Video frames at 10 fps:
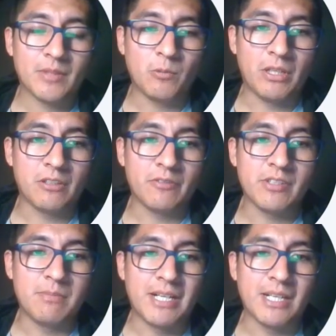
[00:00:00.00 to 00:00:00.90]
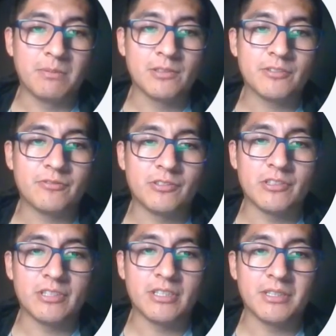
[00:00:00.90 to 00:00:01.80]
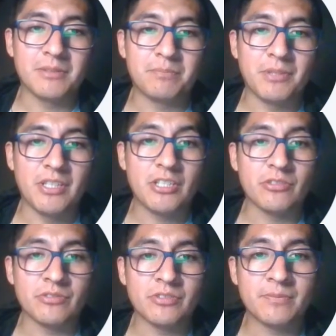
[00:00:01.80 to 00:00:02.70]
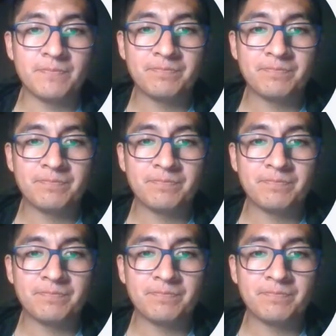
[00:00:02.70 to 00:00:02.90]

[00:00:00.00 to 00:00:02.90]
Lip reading: one of the variables for the predictions.